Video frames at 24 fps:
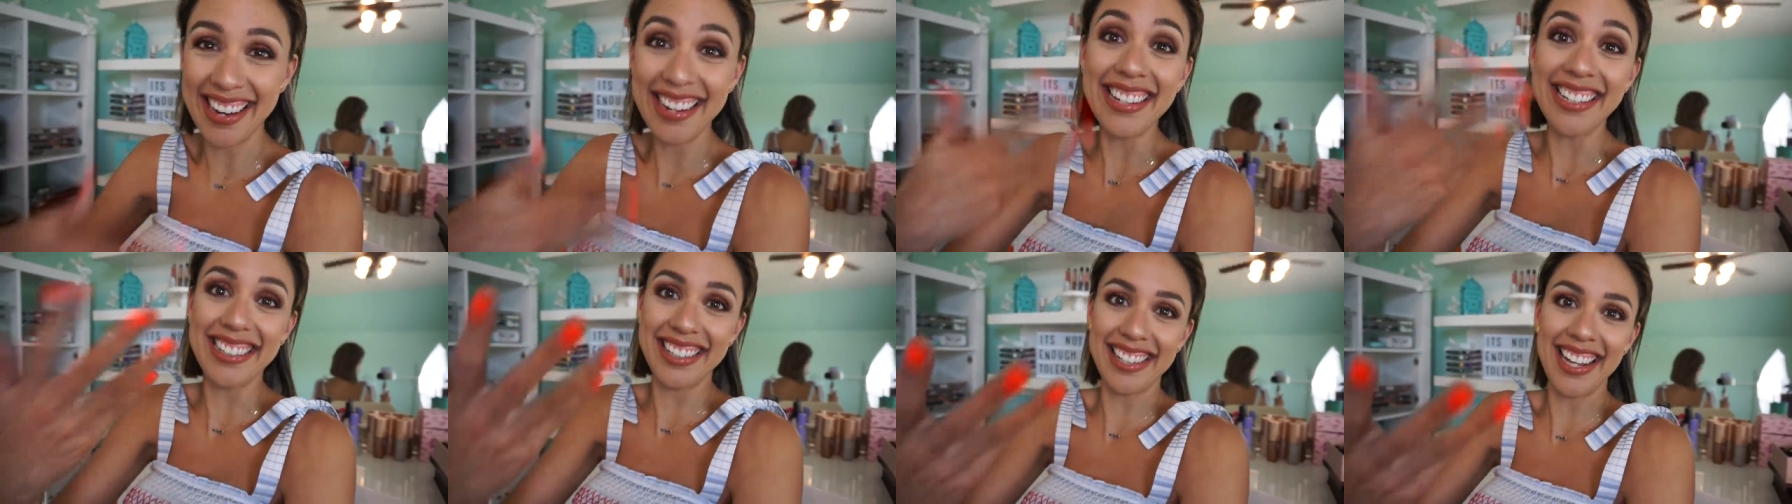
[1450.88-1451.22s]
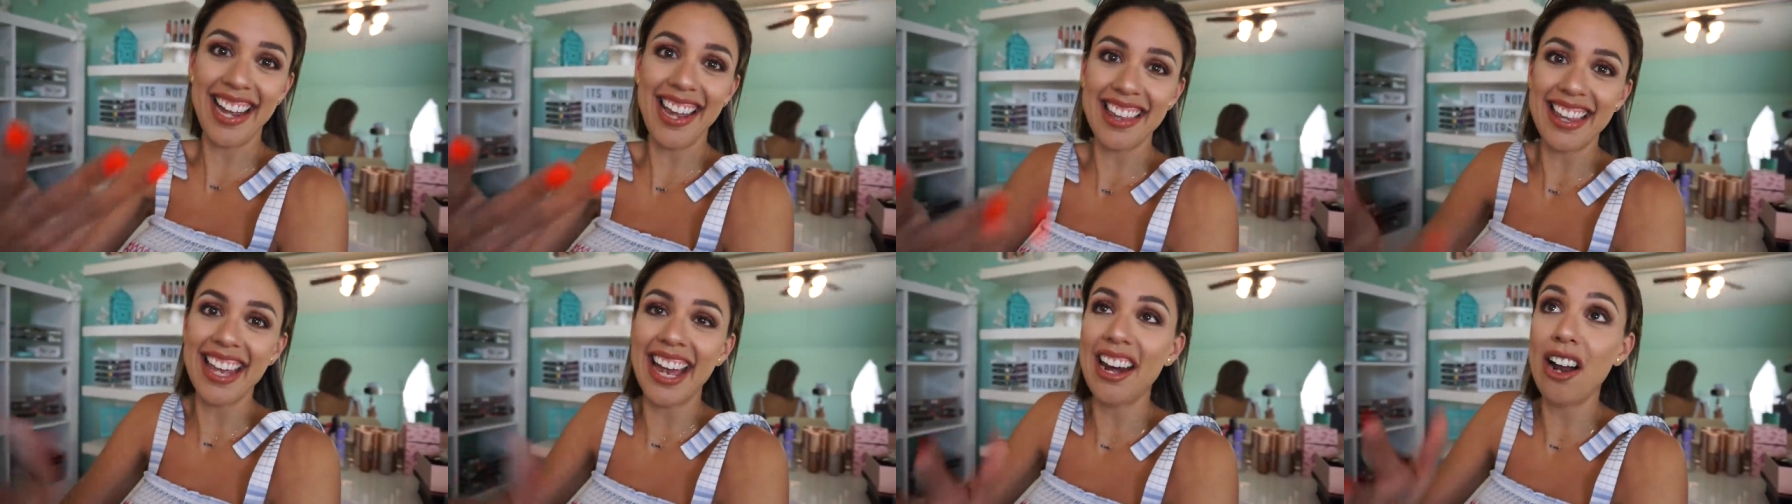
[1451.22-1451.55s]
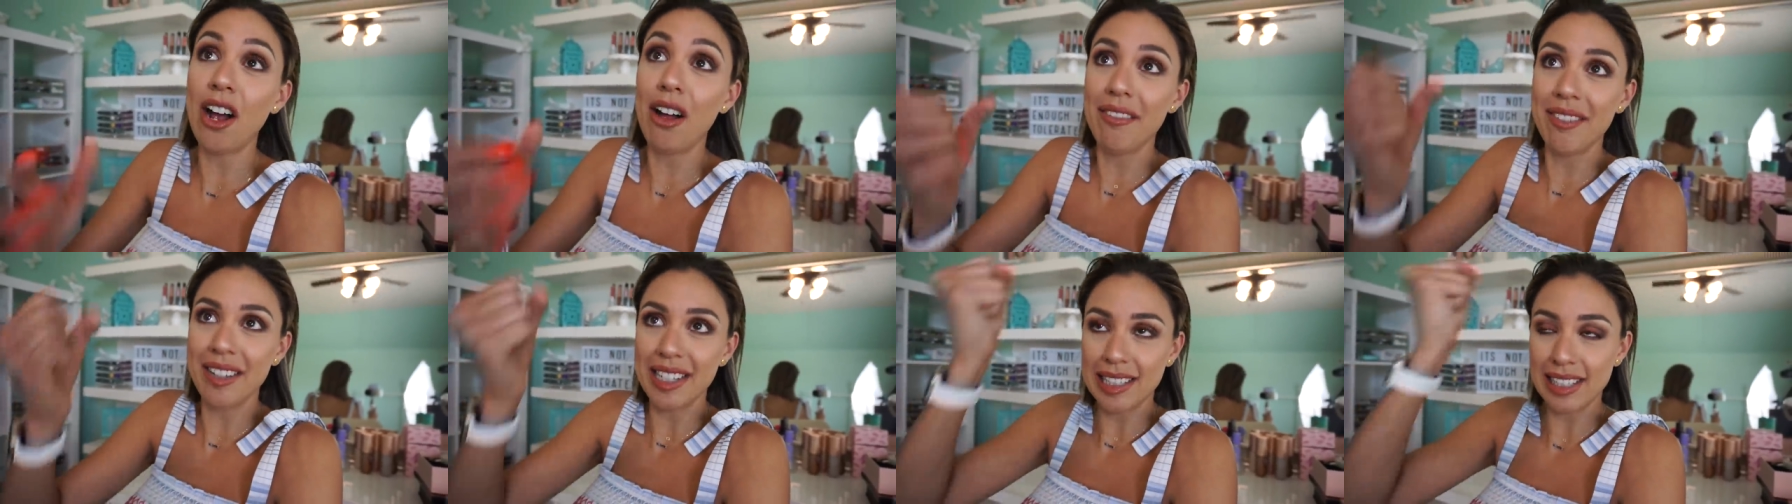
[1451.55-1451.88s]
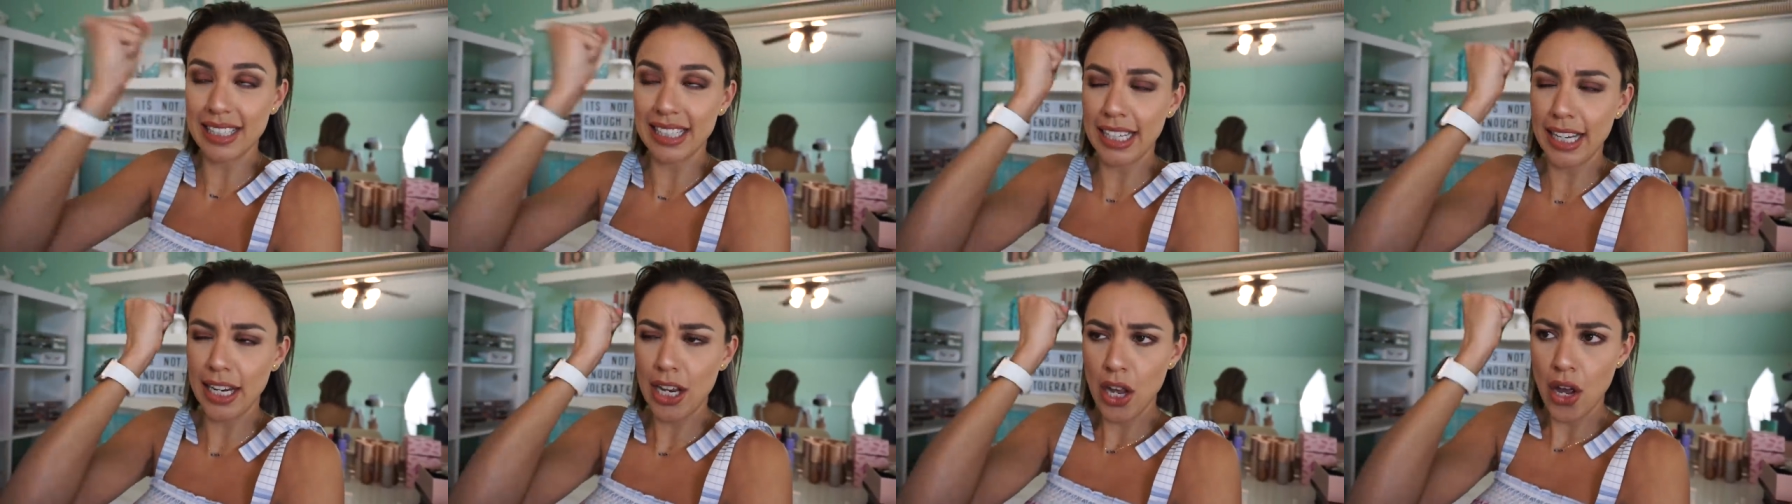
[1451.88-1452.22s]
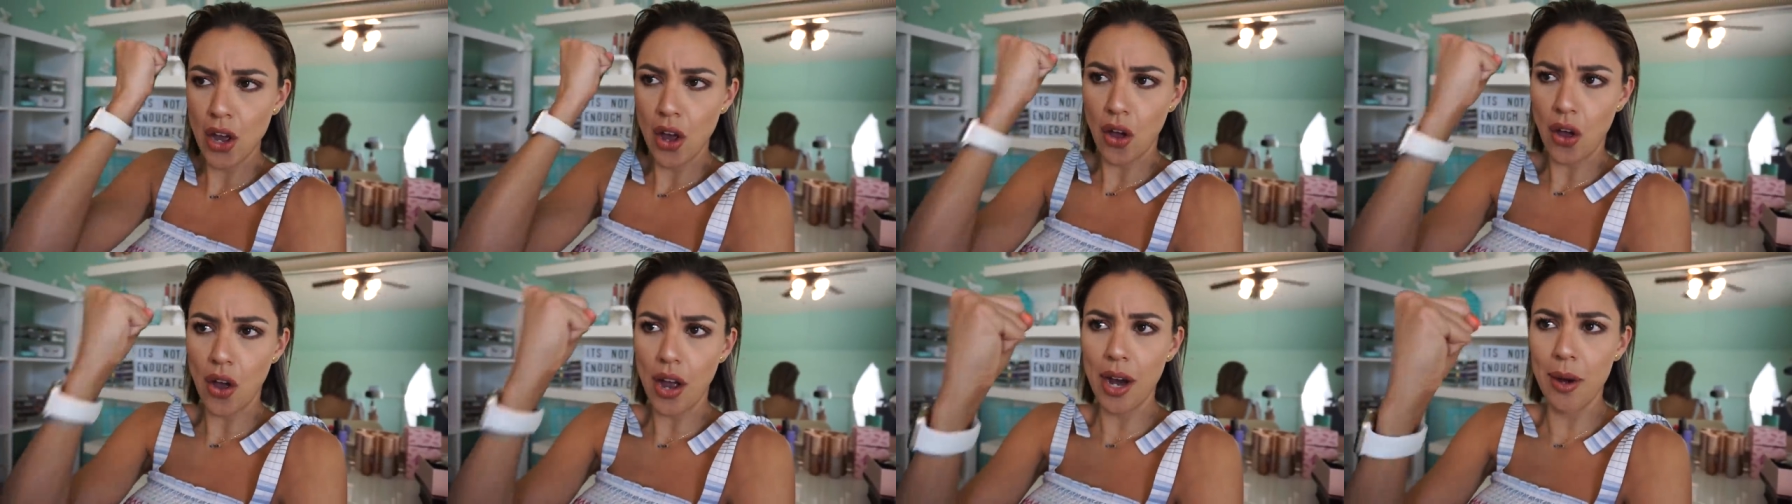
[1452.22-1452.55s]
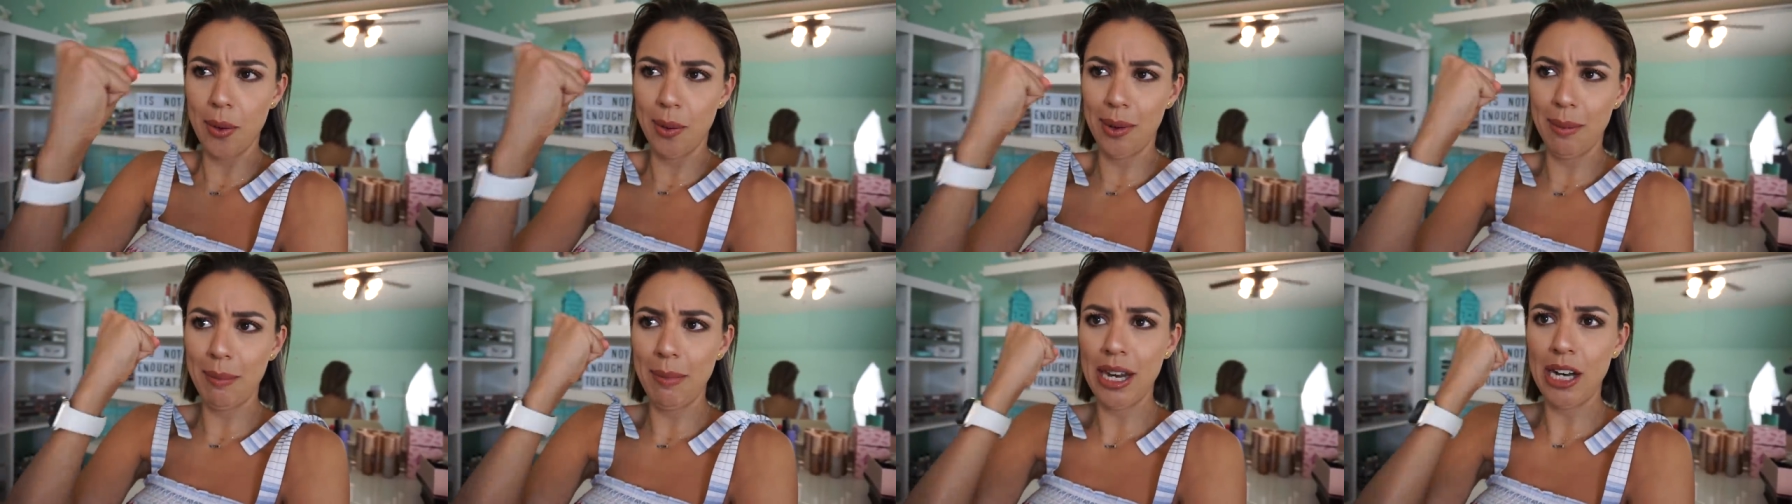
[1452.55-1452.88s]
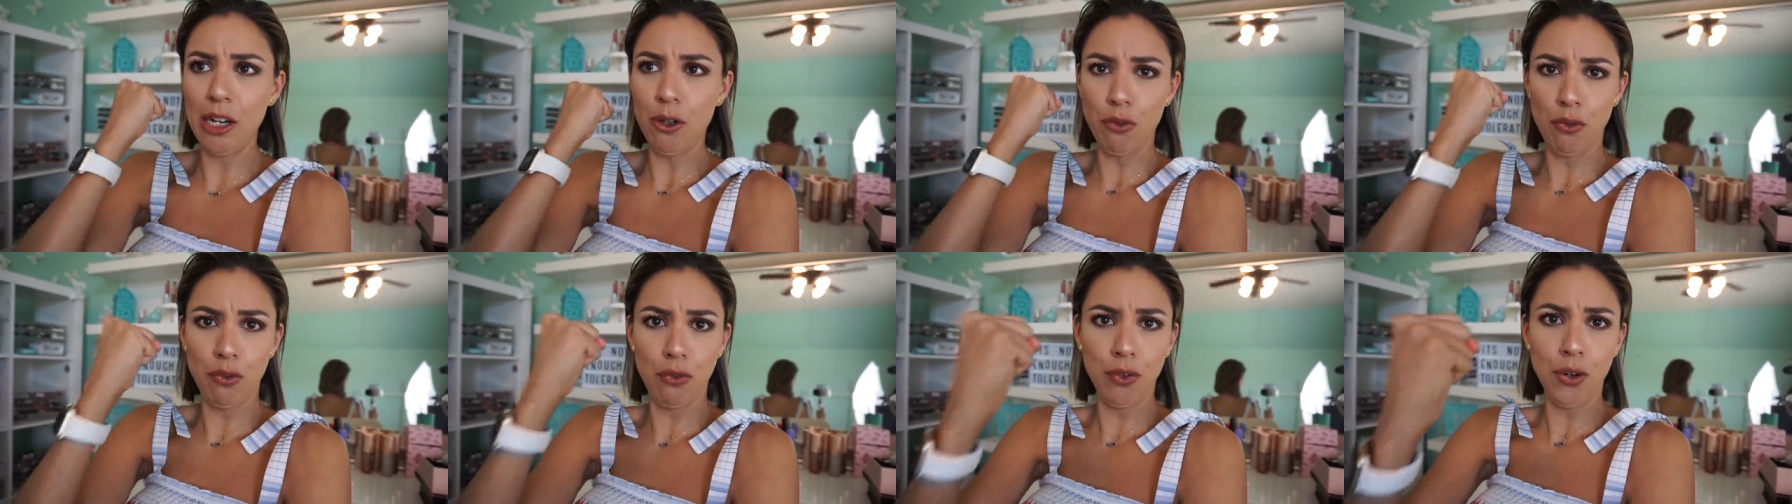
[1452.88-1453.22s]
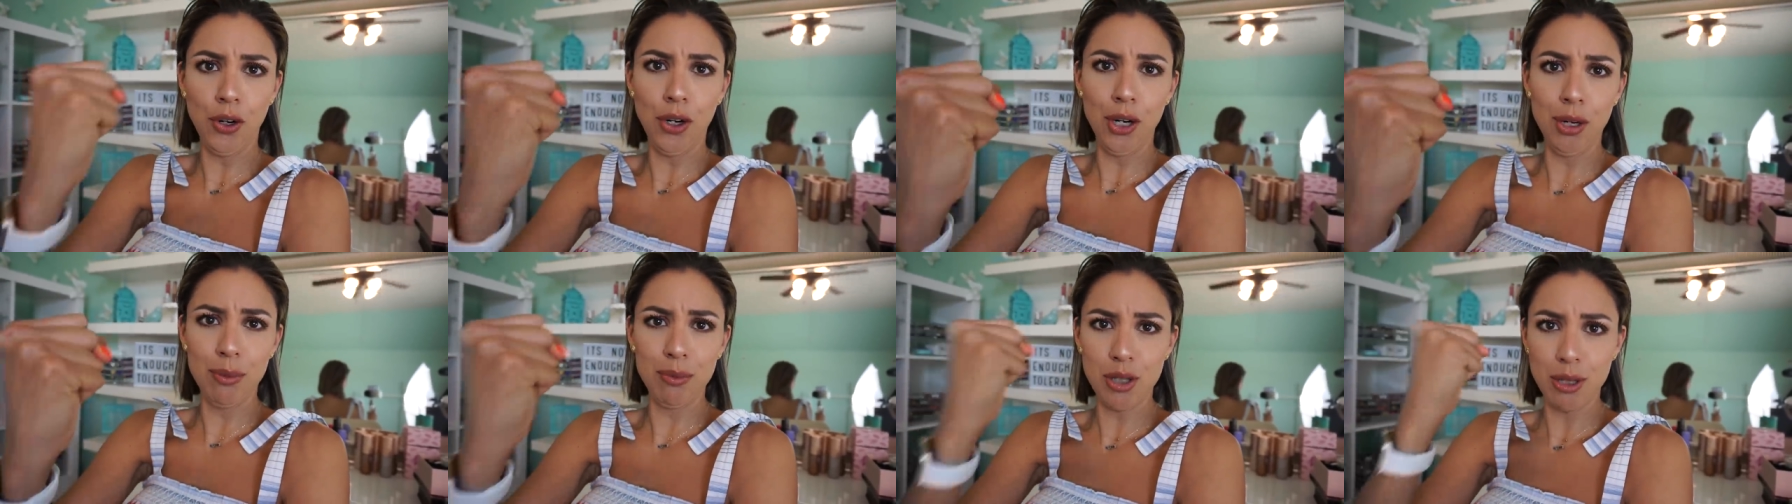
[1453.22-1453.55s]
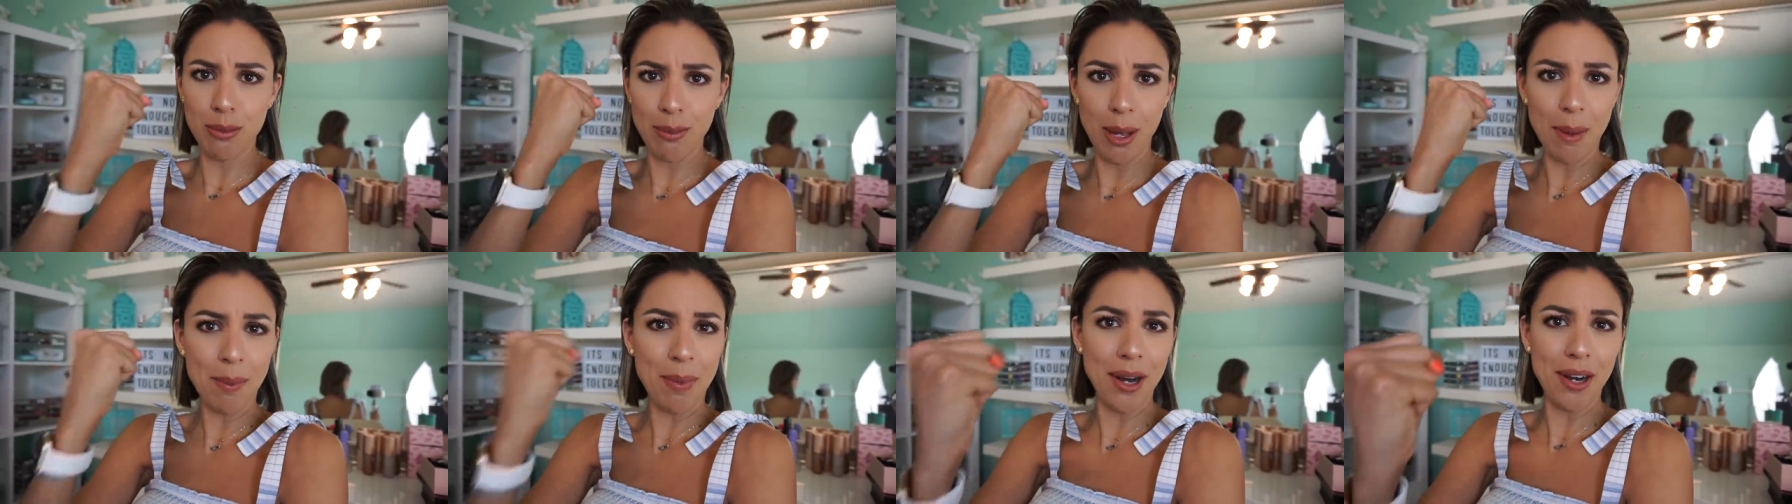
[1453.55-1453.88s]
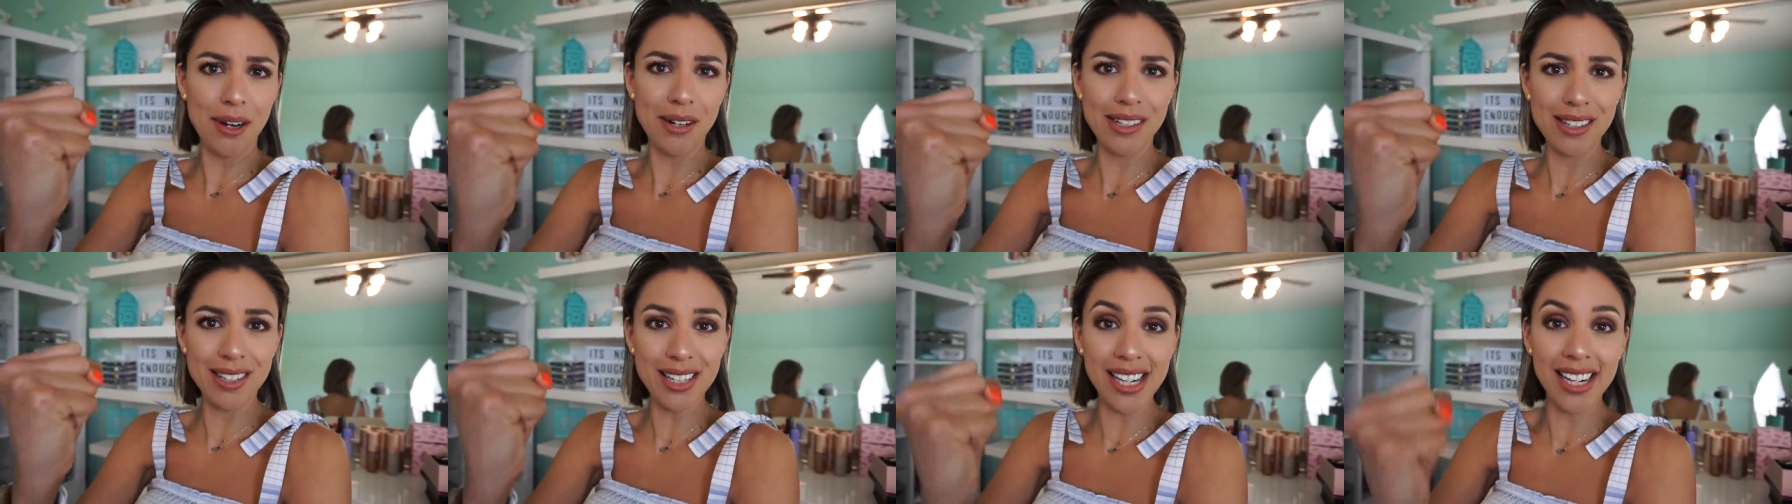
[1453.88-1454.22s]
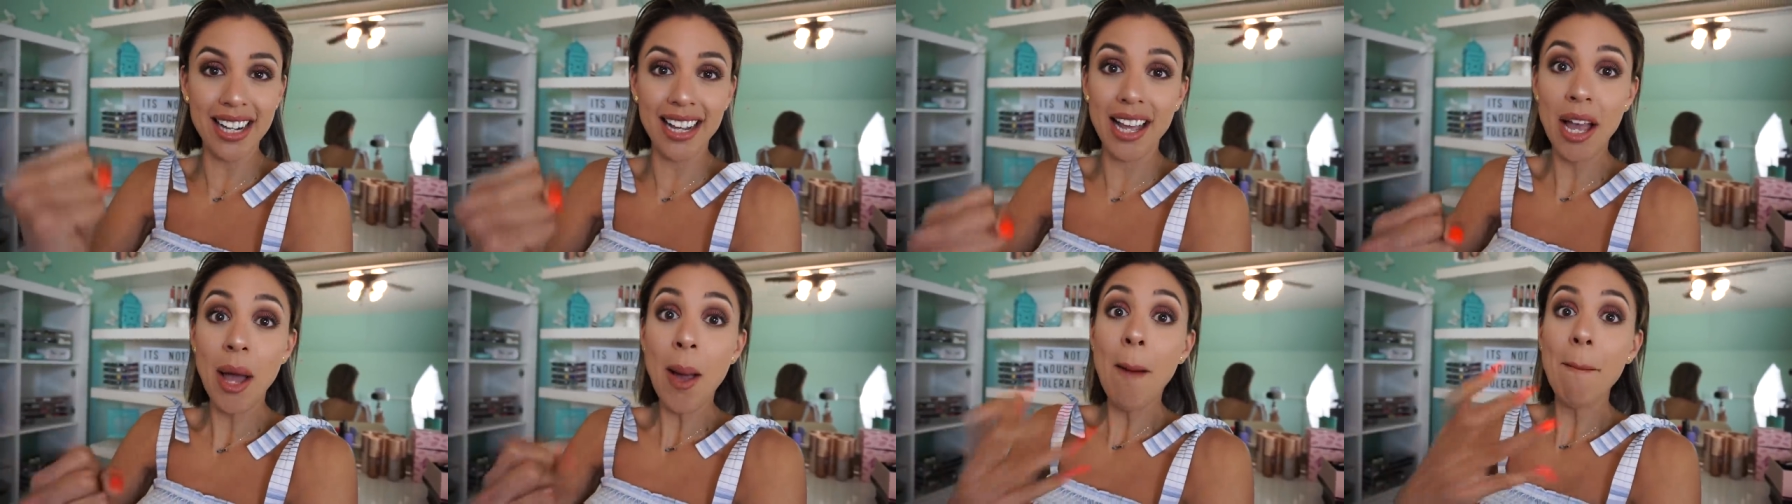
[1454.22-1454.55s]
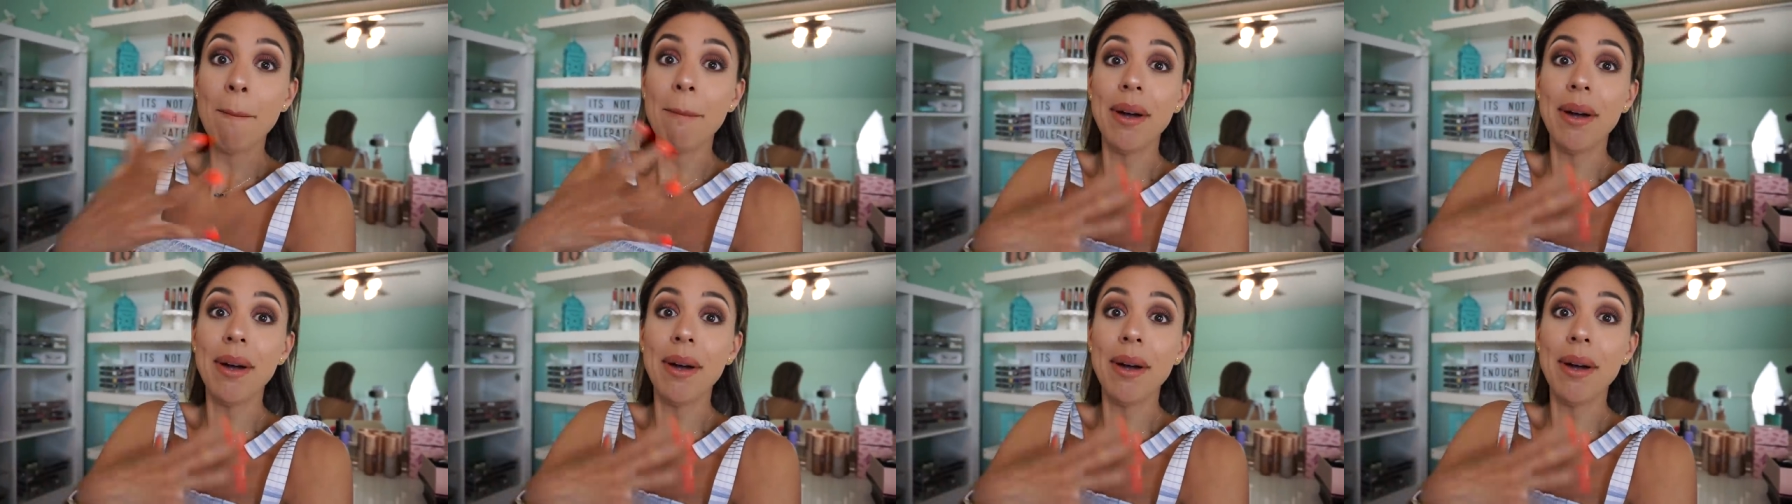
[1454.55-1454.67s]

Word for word: I didn't say that, obviously. I remained firm to my parenting,